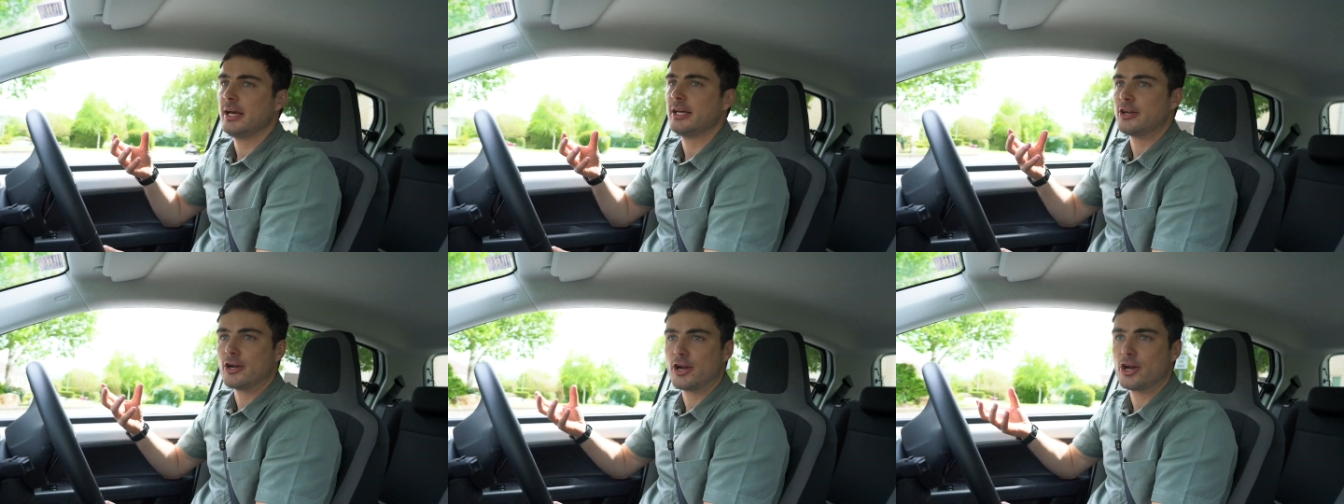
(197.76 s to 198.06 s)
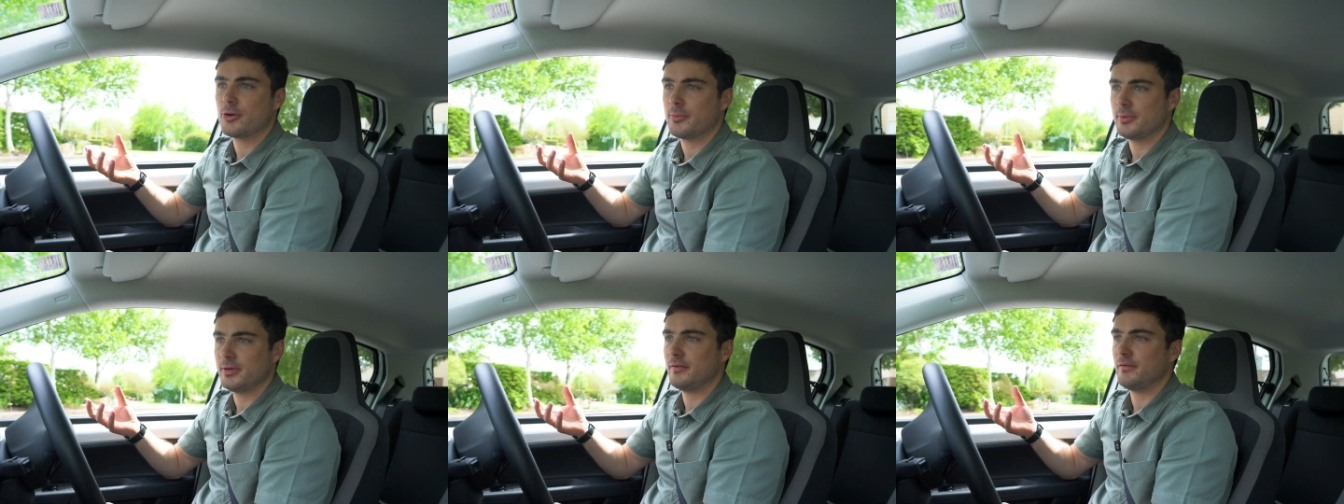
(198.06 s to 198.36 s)
an
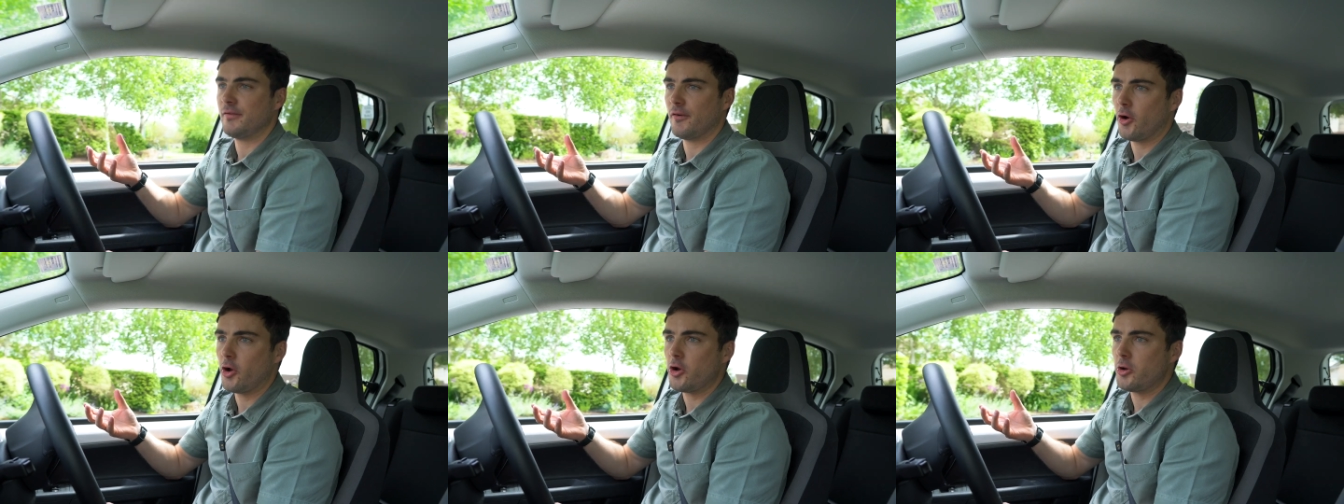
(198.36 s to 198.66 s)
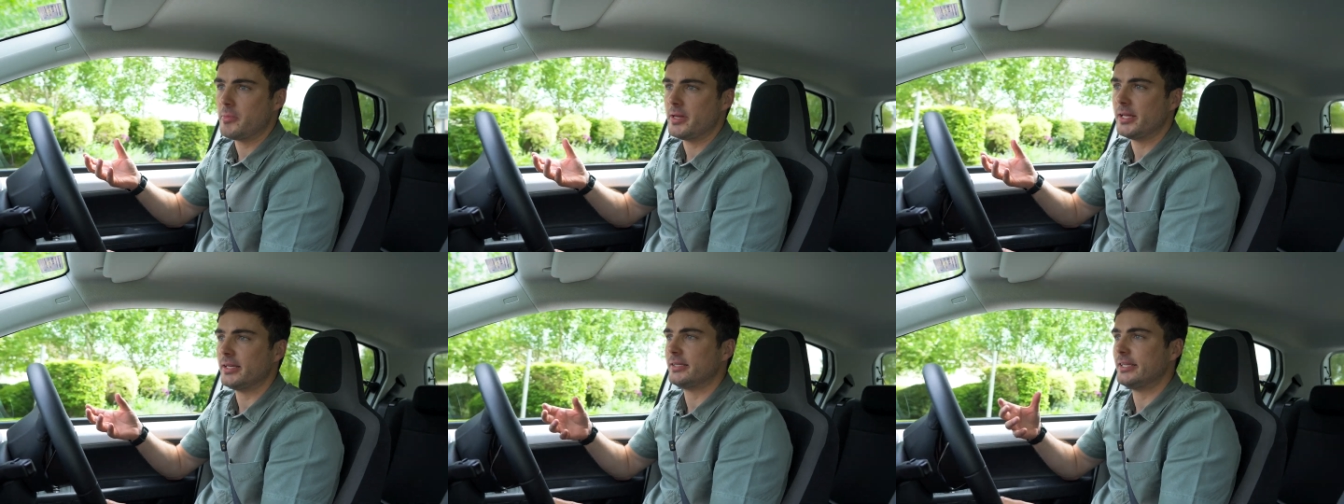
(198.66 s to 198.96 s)
urban
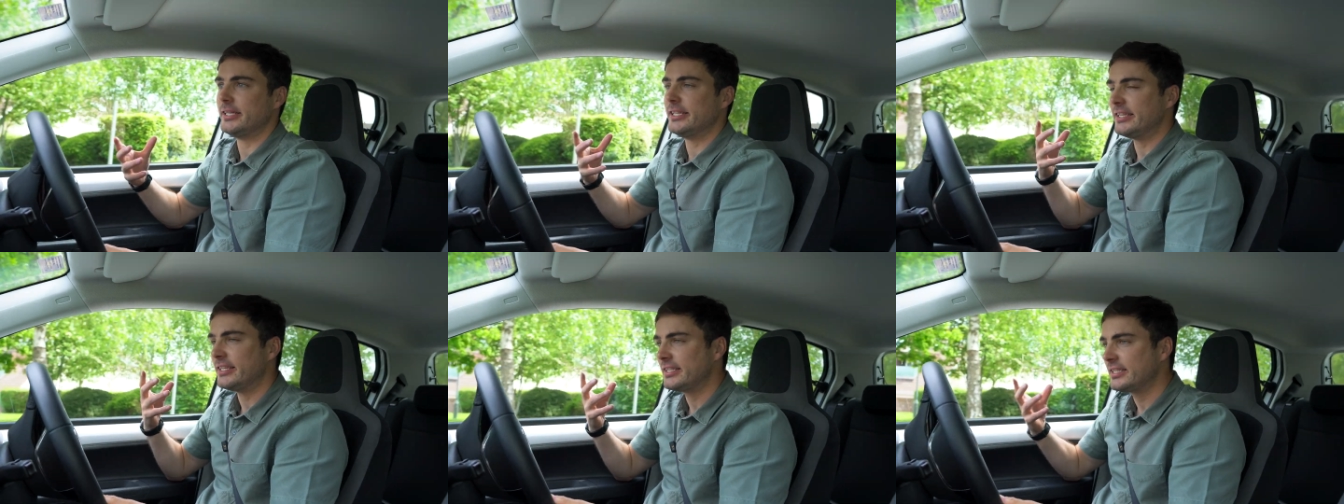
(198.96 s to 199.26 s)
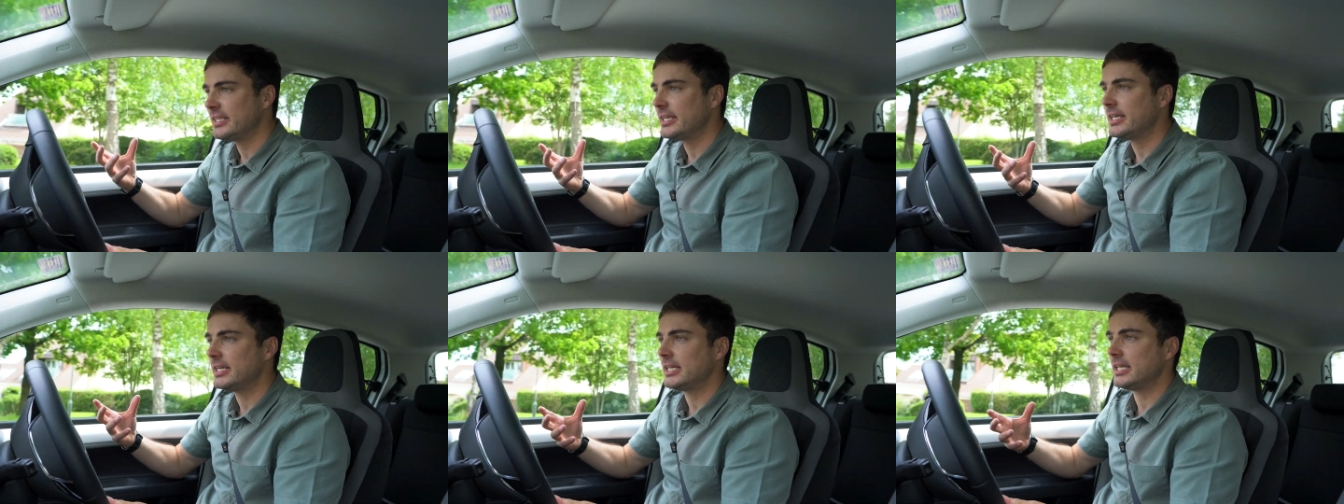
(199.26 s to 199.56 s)
environment in a
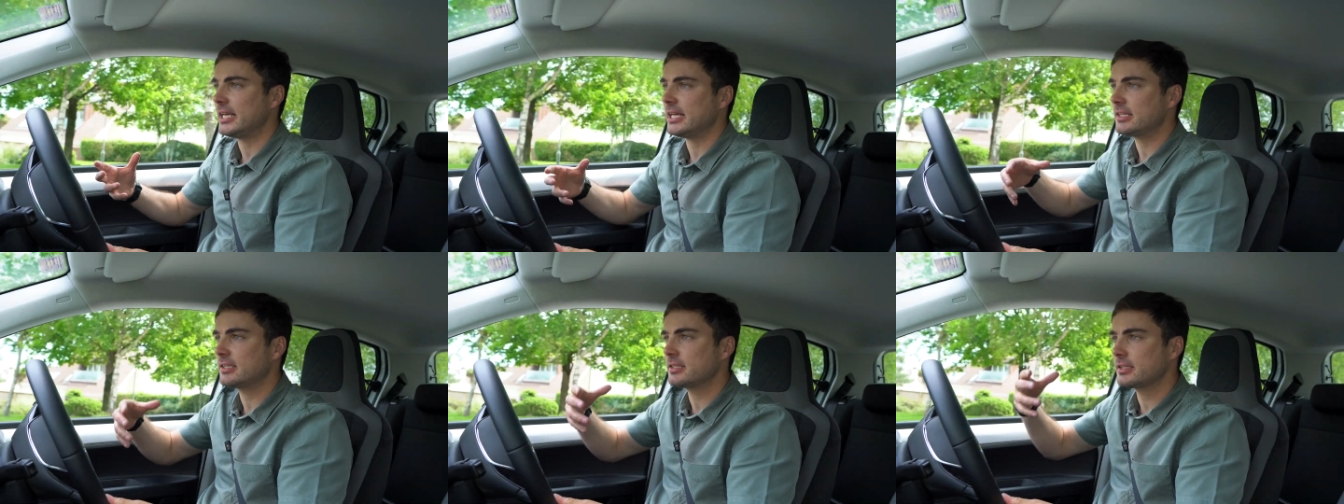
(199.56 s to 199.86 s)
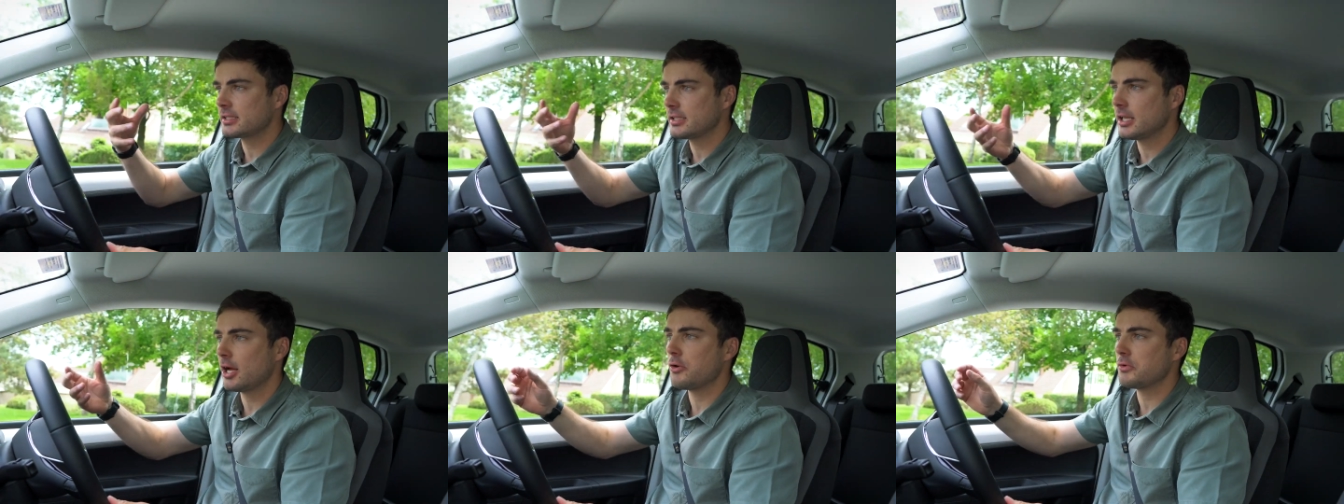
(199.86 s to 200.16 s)
city at
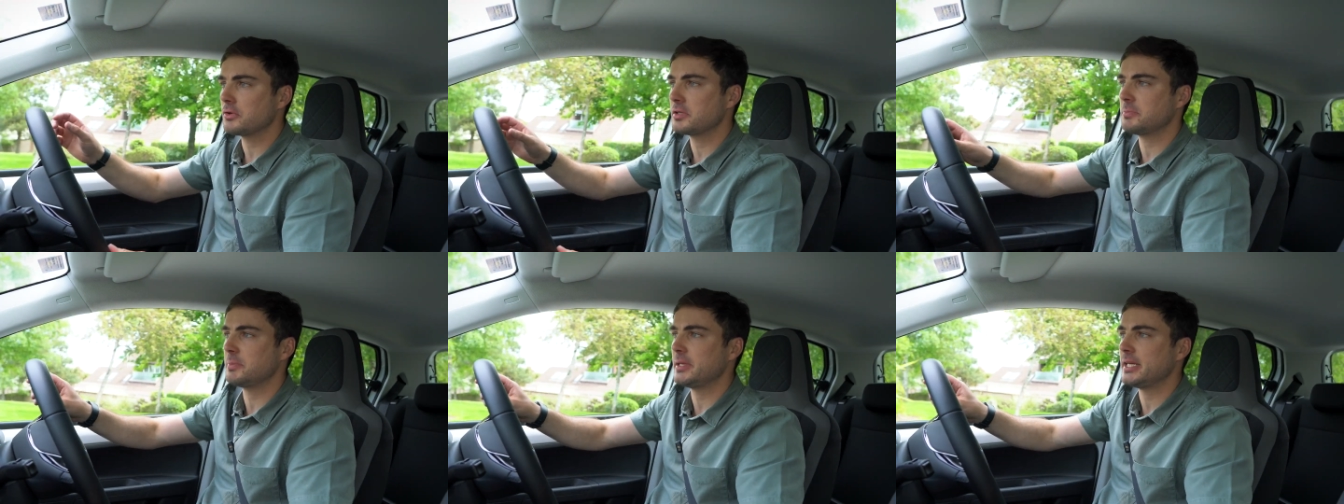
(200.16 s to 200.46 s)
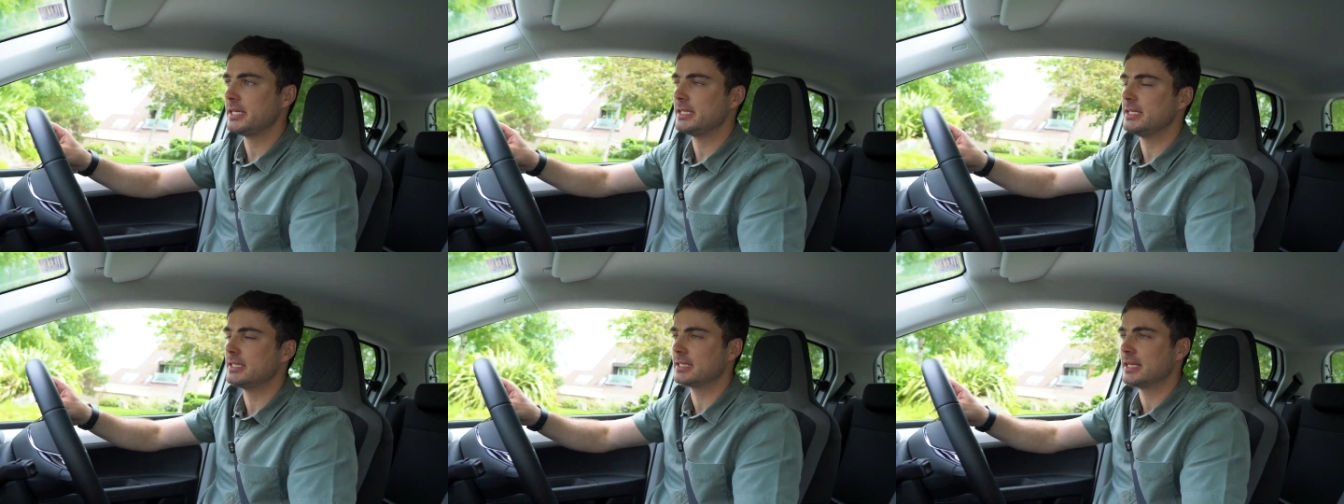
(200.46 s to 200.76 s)
slow
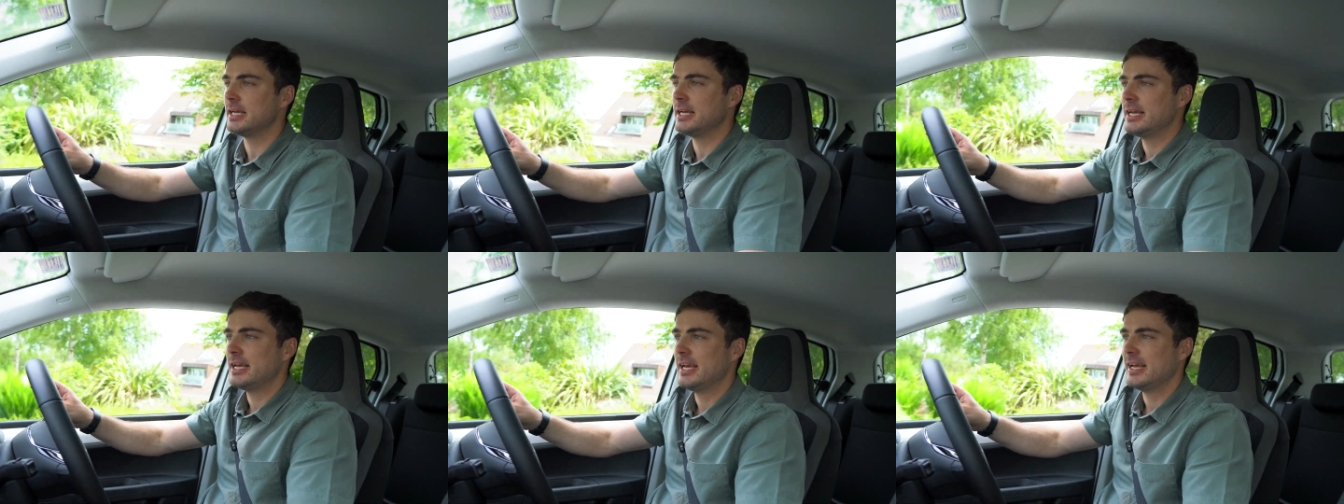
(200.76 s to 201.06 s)
speeds.